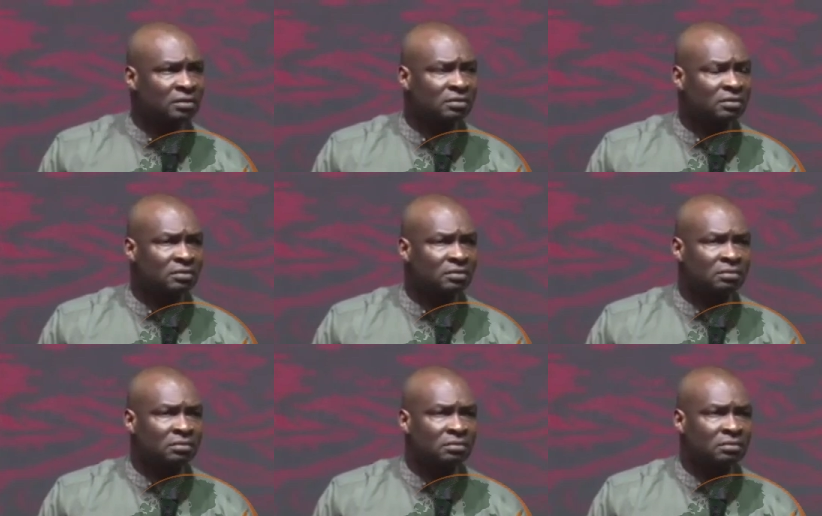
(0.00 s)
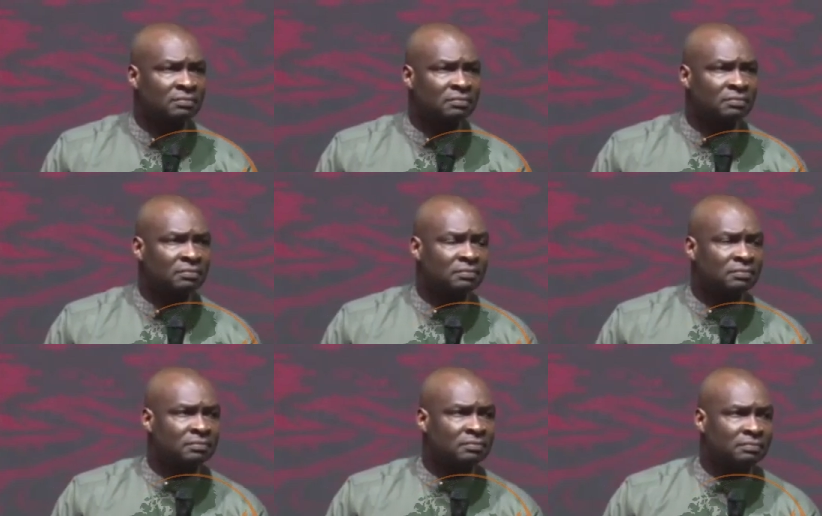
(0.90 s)

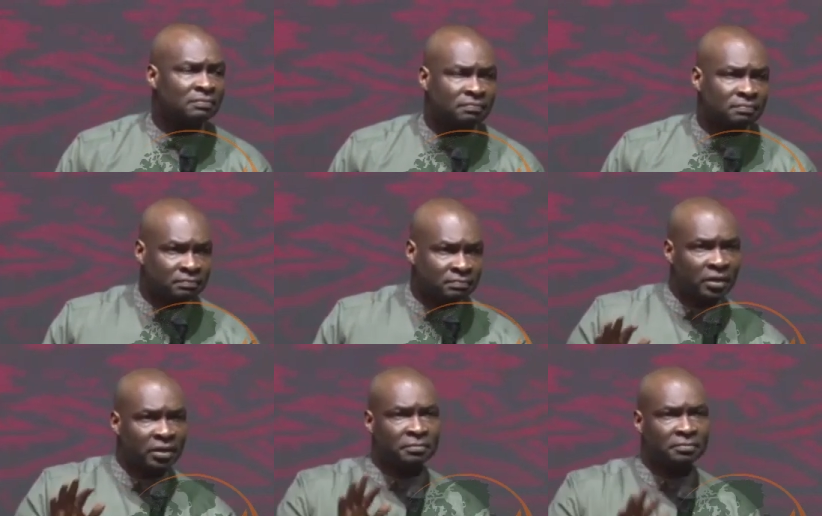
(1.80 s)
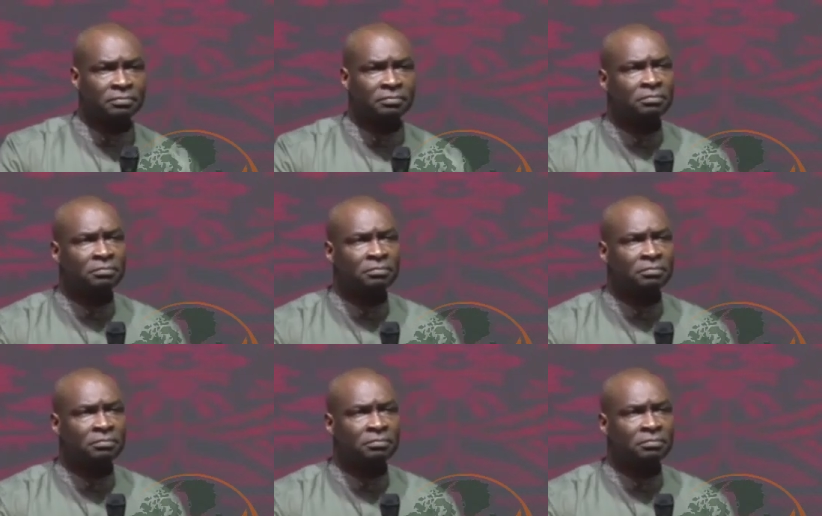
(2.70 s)
(silence)